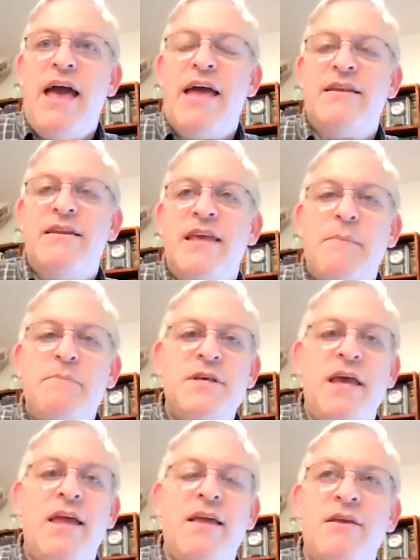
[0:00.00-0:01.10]
And he kept
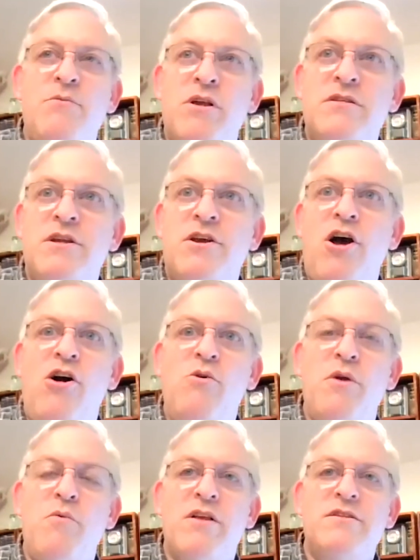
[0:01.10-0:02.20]
saying he wants to
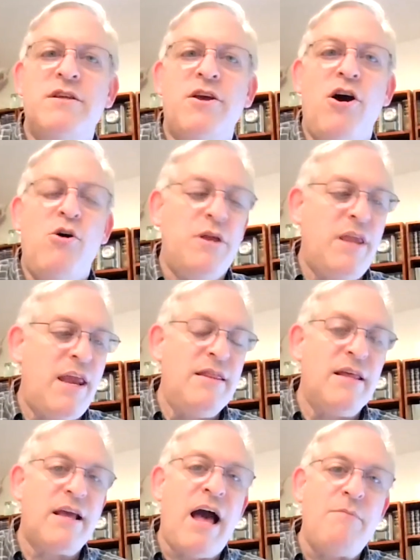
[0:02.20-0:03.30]
go, he wants to go. And
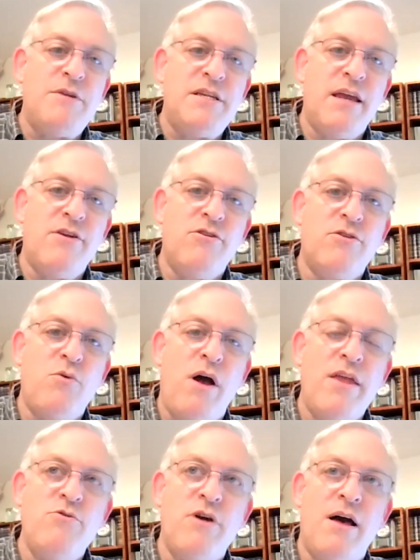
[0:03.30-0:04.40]
then the commentator,
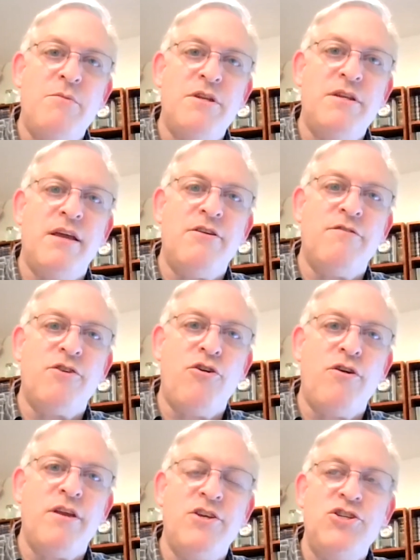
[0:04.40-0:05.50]
the YU commentator, the
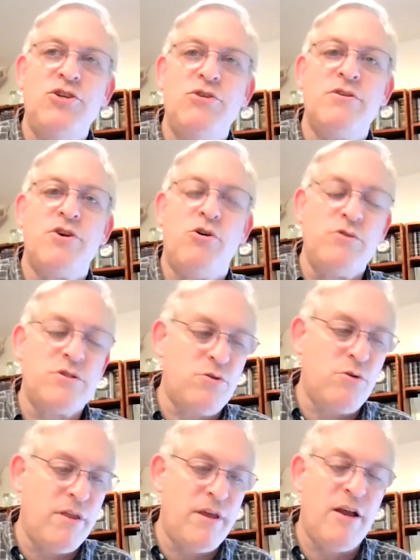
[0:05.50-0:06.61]
current issue, there's a whole
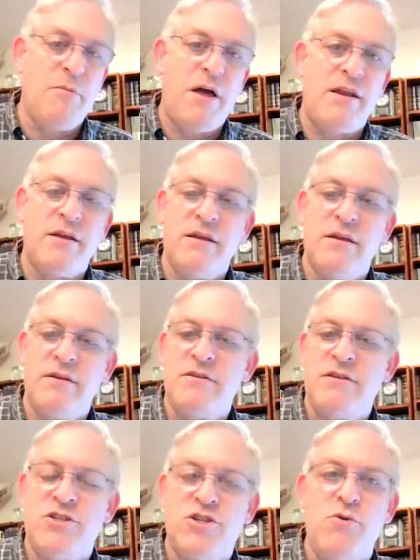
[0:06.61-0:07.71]
story there about a,
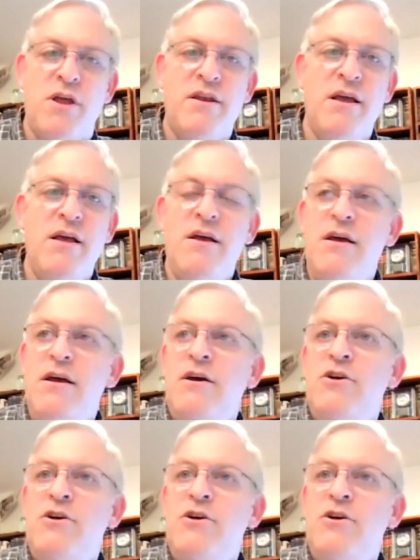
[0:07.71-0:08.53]
a student